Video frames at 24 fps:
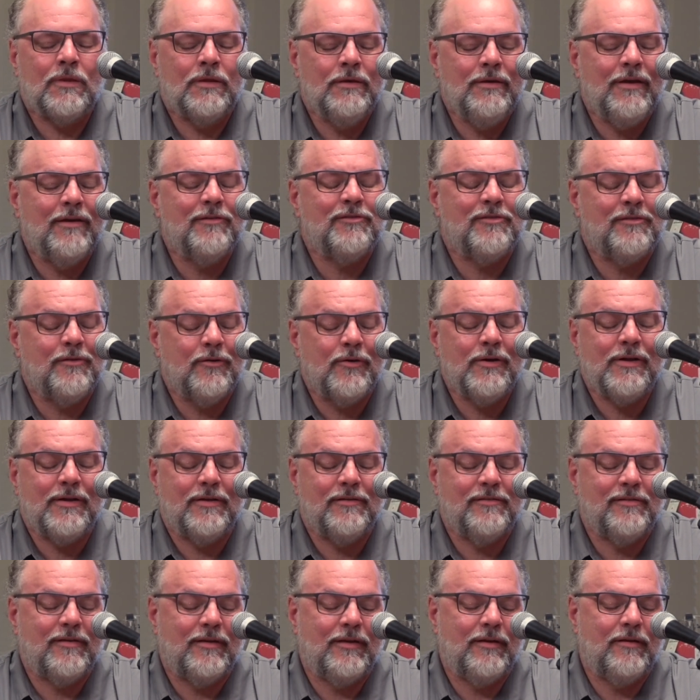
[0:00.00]
Yes, there
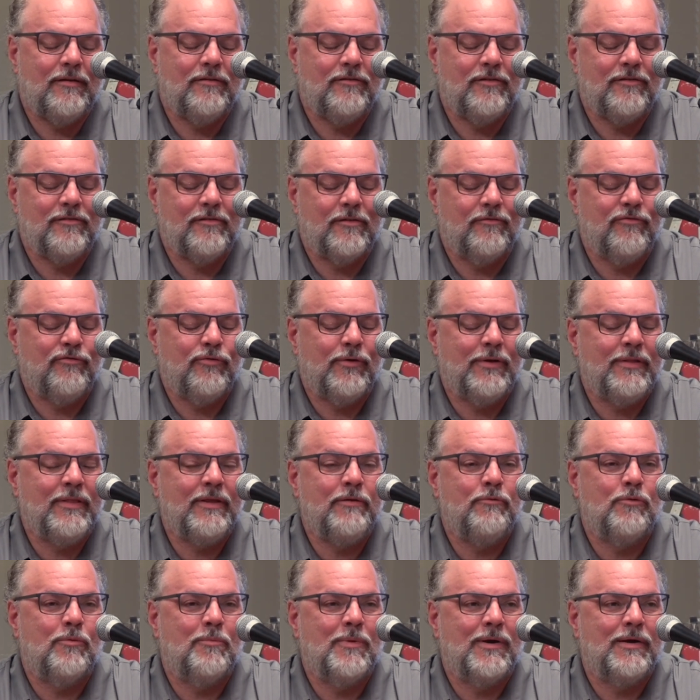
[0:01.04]
is, and just a friendly
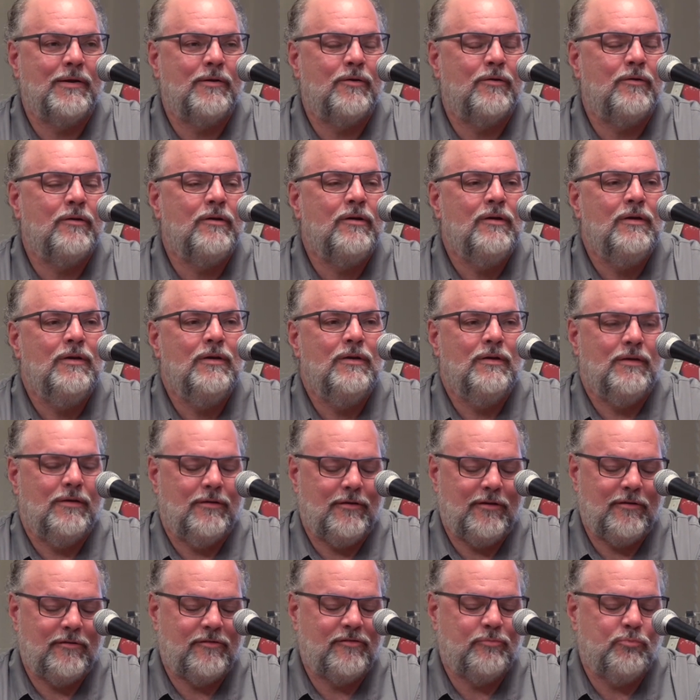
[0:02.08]
reminder,
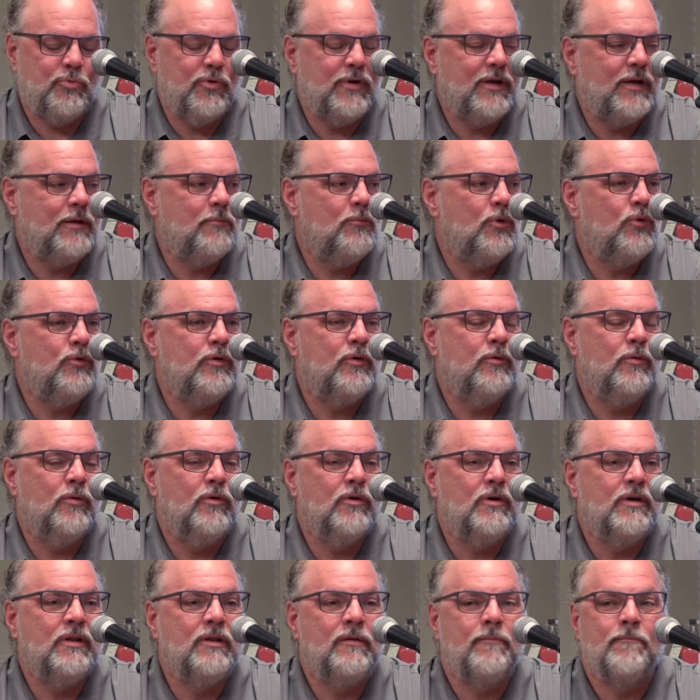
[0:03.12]
it's spring, mow your
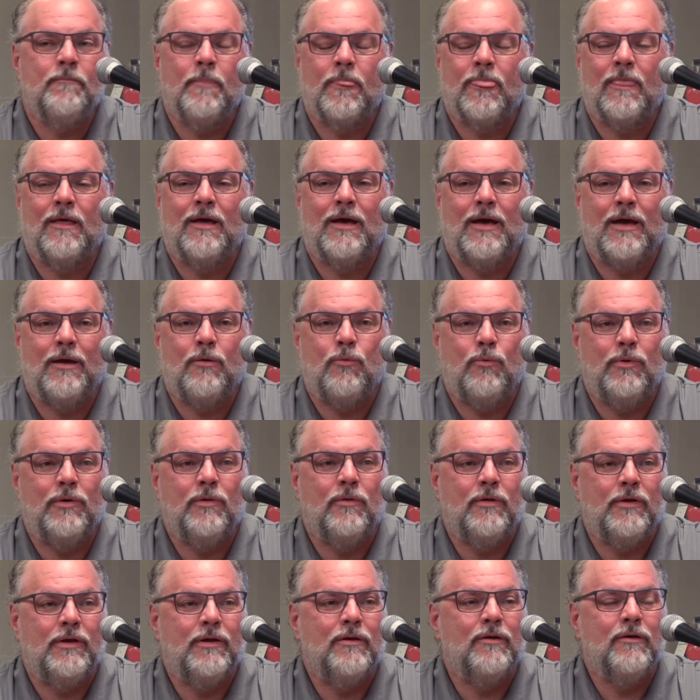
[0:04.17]
lawn. I
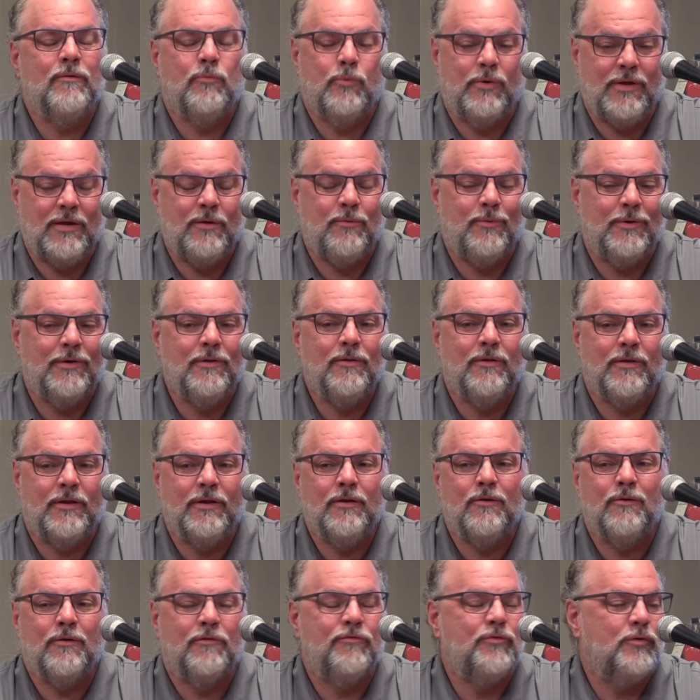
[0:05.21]
will hear, we will
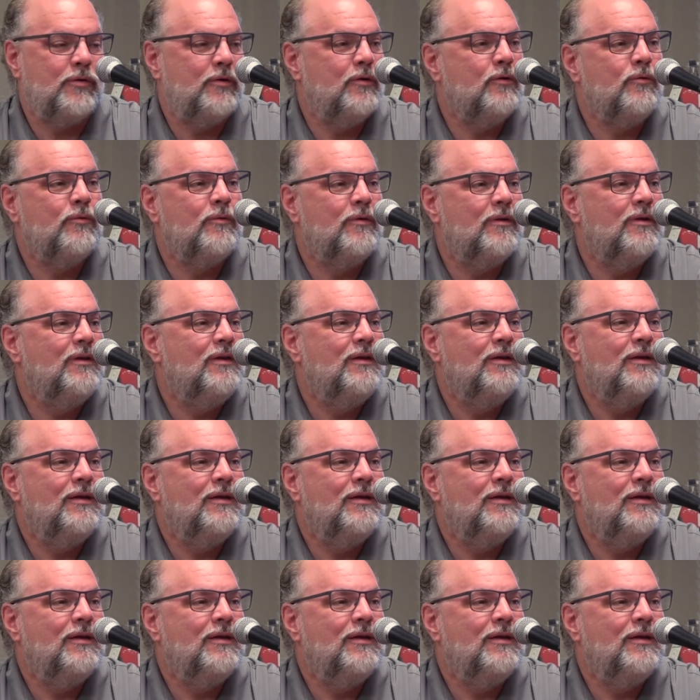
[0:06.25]
hear if you don't.